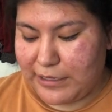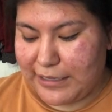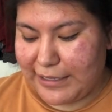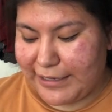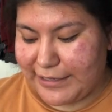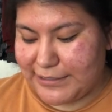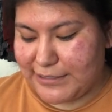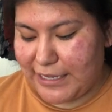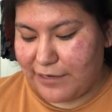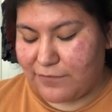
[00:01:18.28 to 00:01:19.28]
And like I
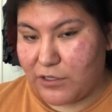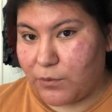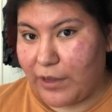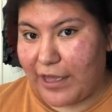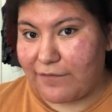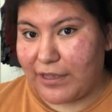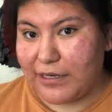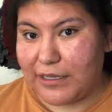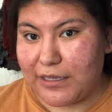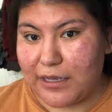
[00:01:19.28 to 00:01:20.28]
said, if you don't have
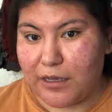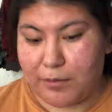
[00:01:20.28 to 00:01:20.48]
any